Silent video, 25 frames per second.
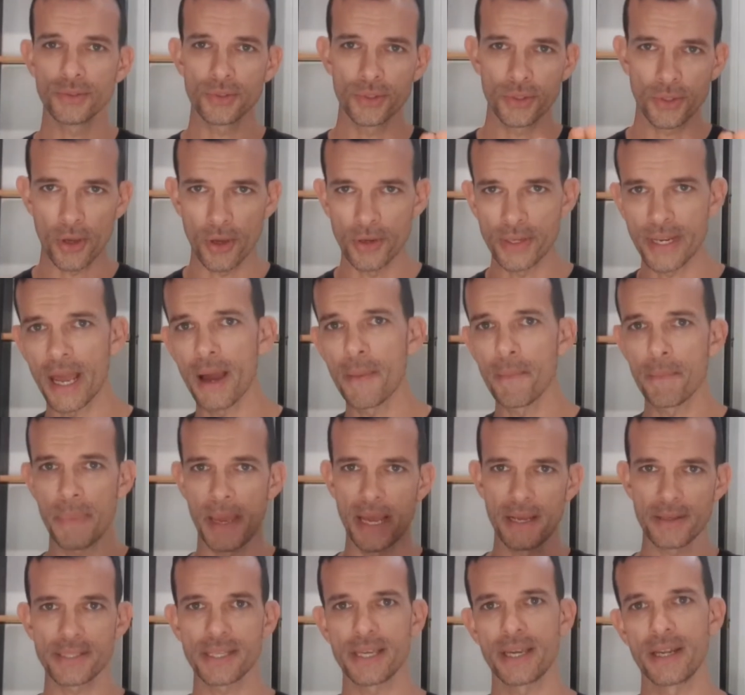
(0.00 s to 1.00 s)
you go down,
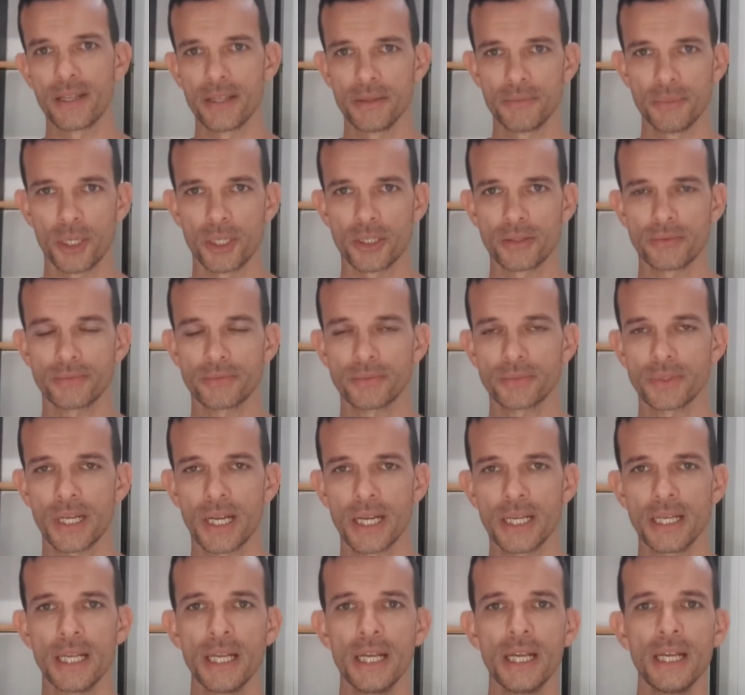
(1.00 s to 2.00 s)
bounce out of the bottom,
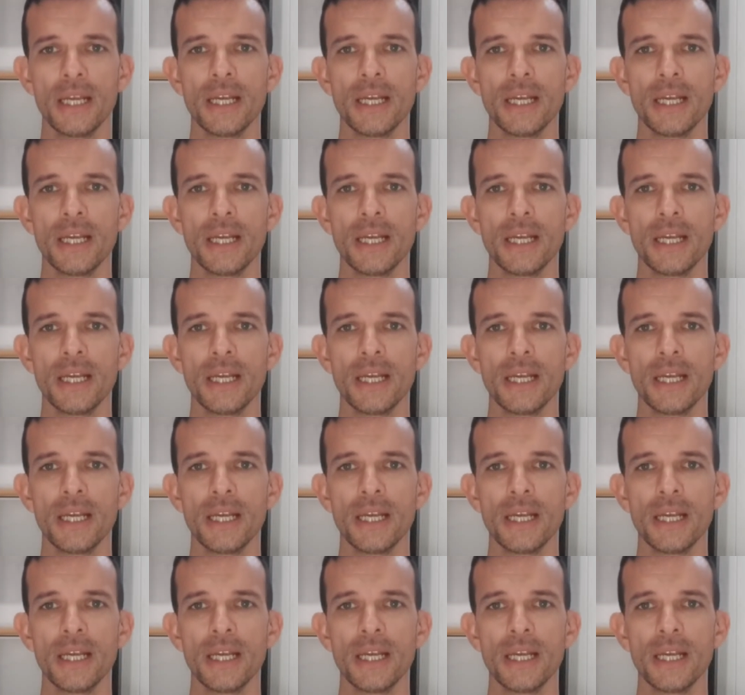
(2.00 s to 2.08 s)
right?